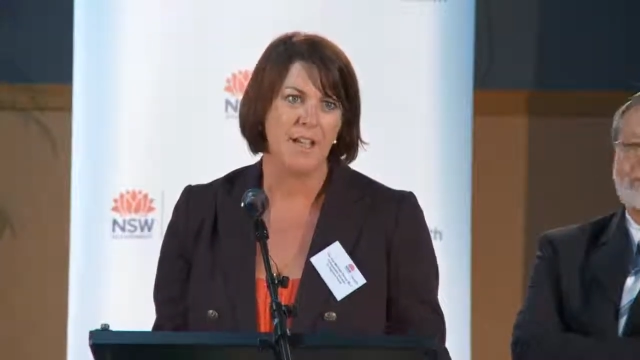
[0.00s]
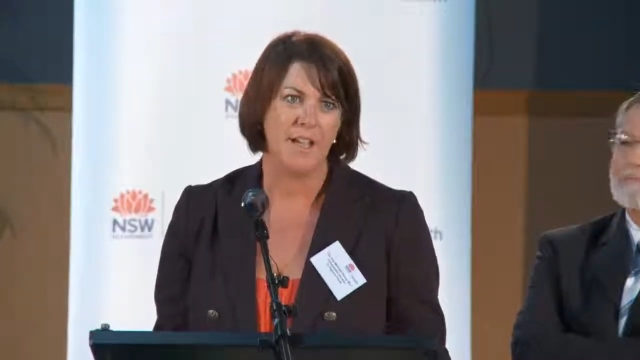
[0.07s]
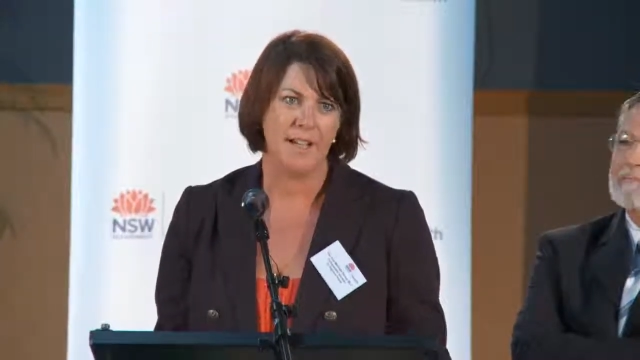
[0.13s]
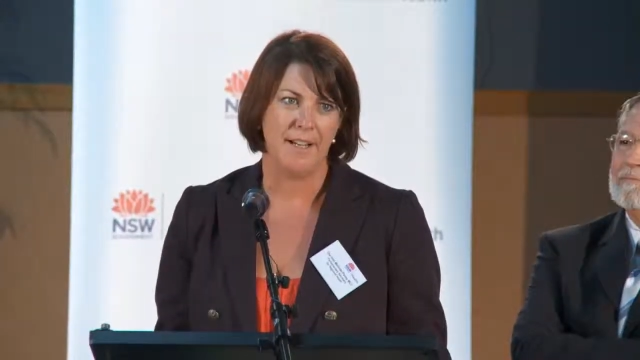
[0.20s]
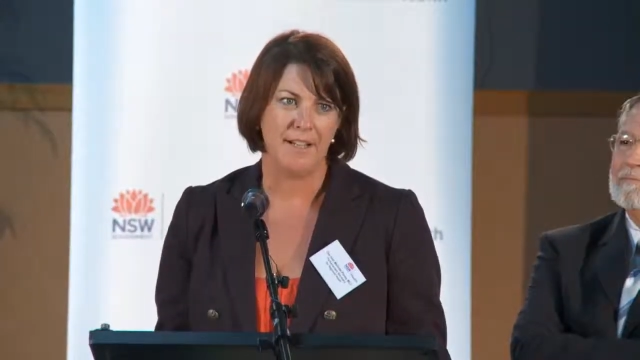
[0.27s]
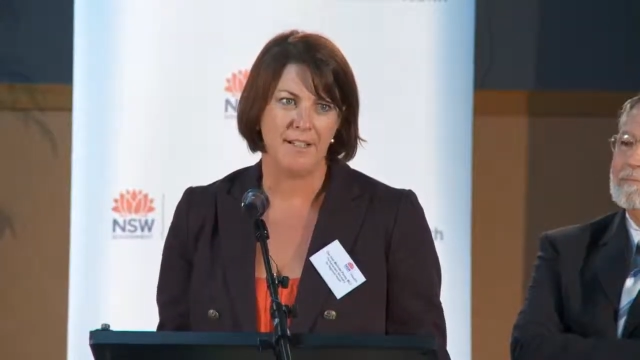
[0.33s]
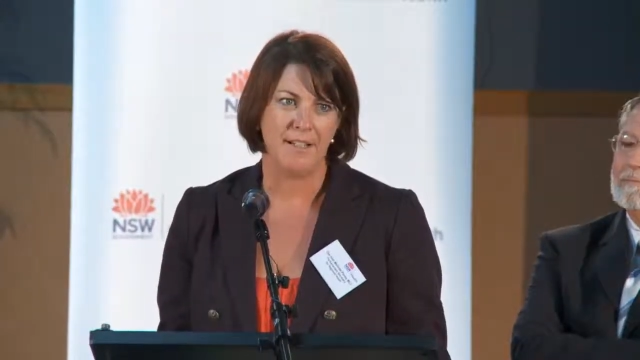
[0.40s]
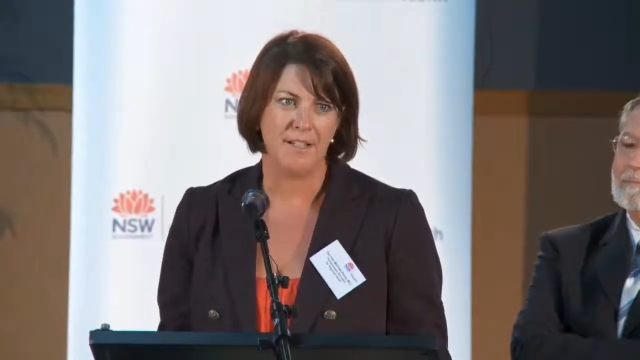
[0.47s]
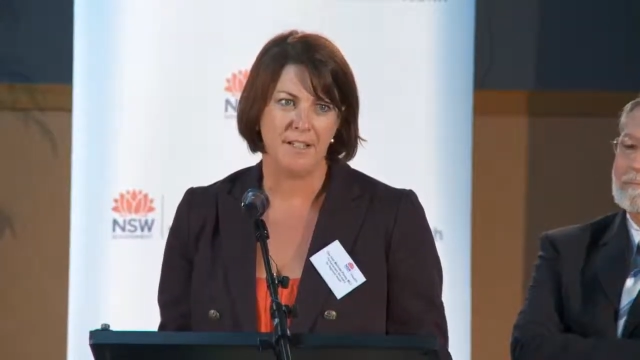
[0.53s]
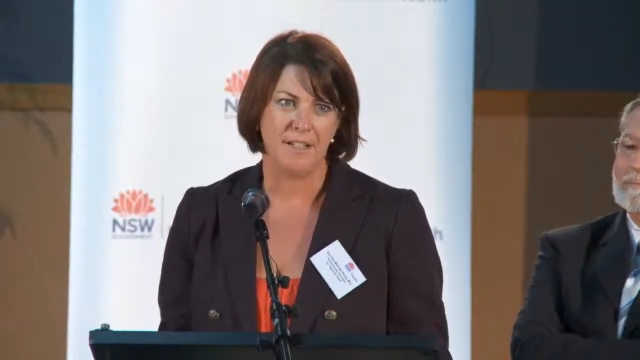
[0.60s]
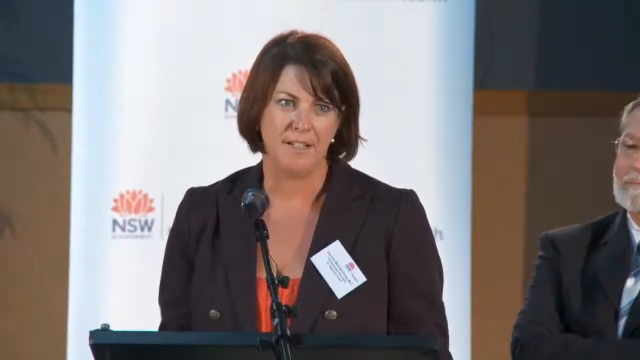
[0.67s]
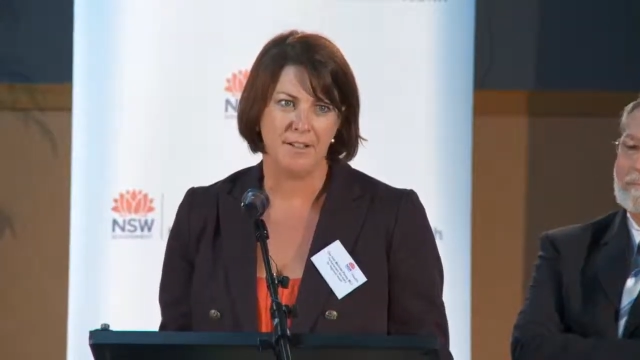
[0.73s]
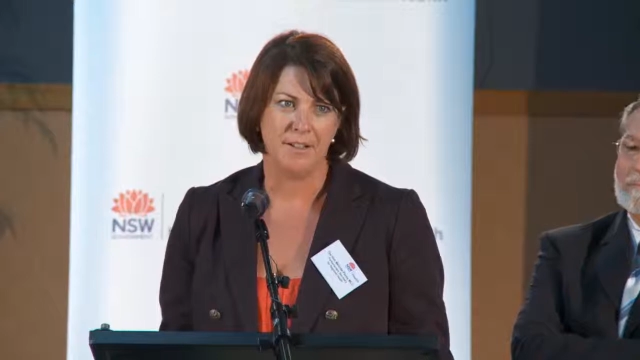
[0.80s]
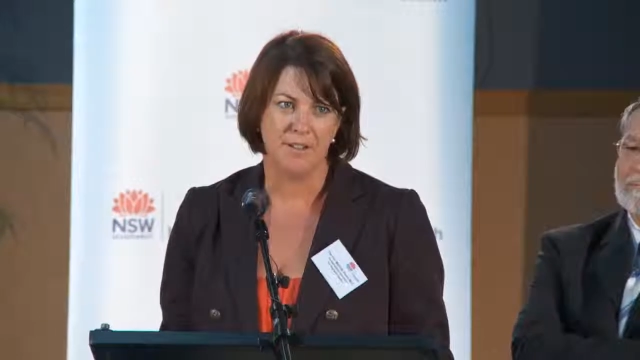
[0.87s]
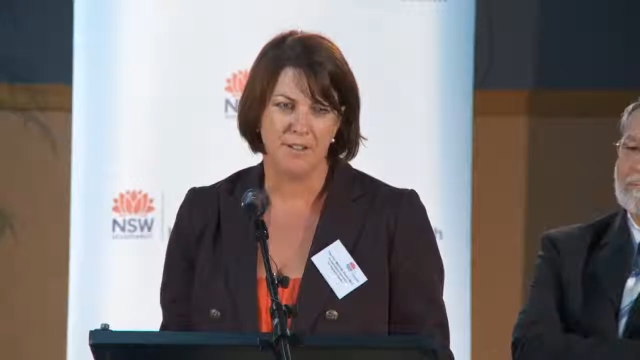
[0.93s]
And
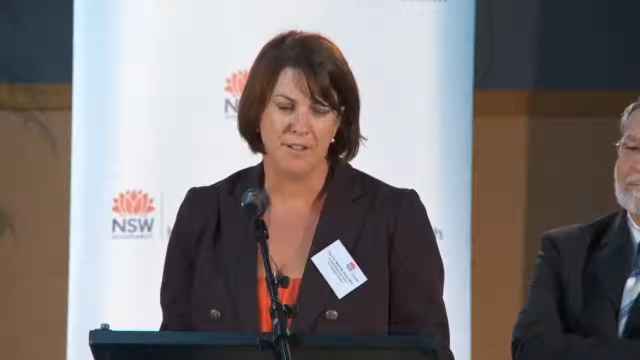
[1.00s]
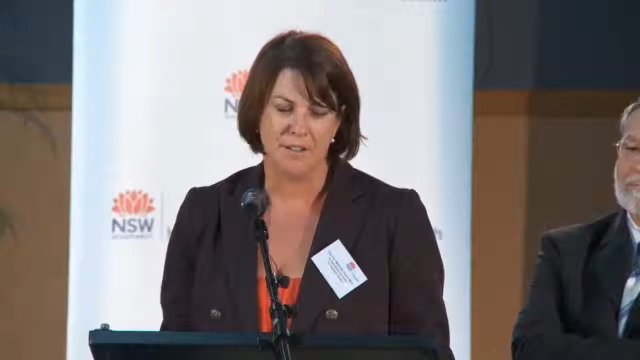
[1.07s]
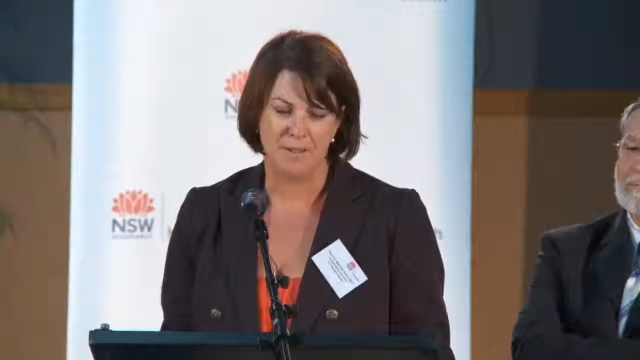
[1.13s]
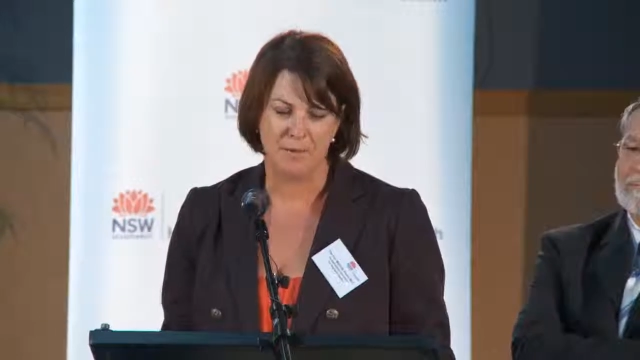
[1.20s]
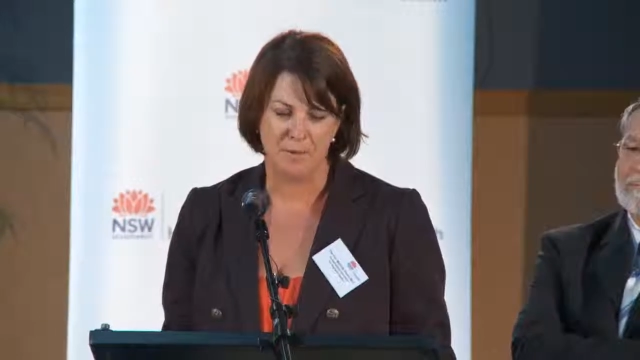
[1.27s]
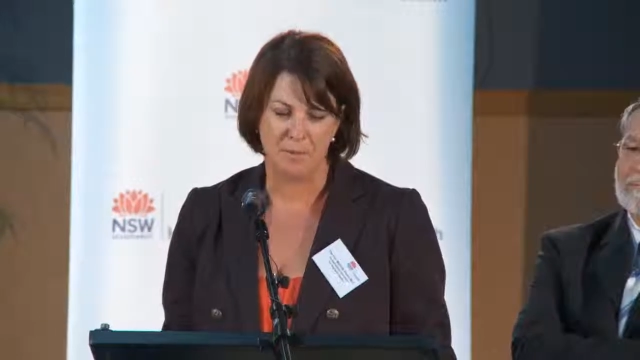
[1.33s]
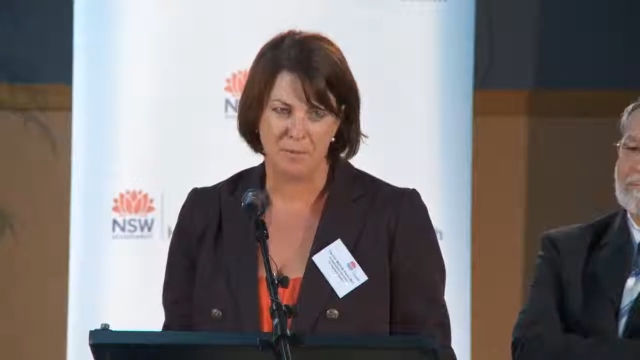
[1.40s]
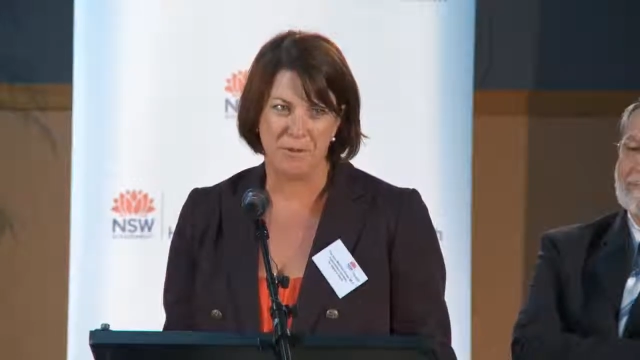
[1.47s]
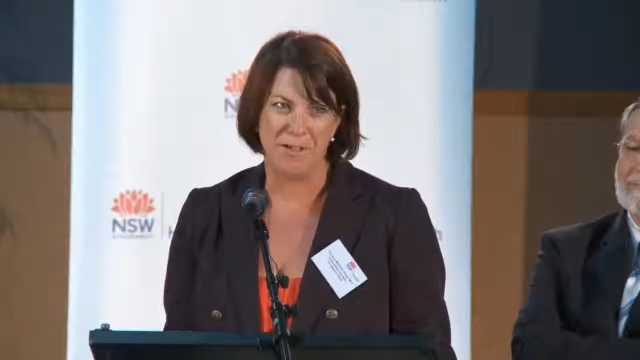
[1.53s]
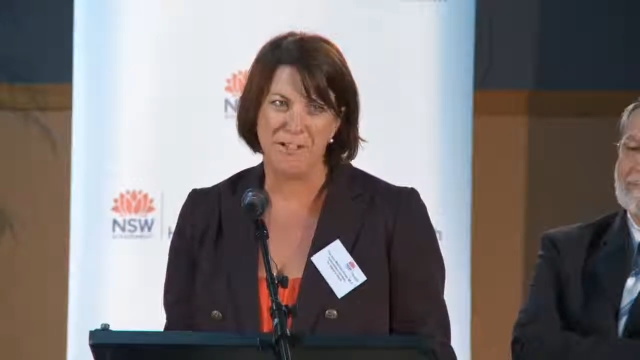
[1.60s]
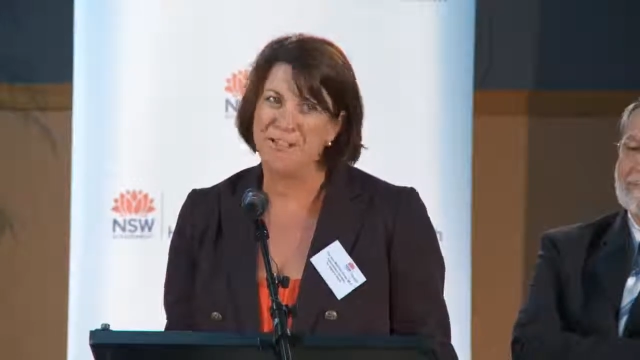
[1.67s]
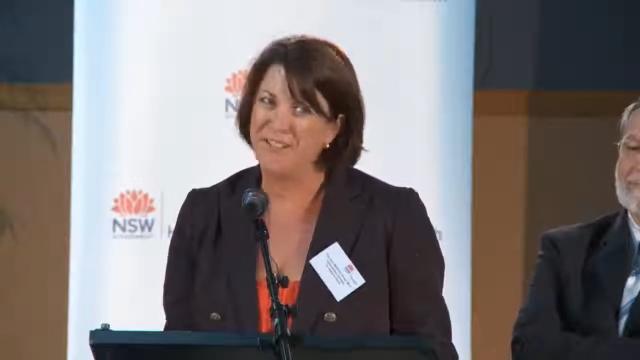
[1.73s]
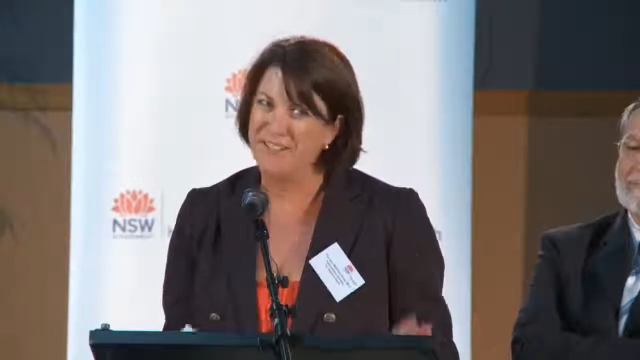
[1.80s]
uh, I think with pressure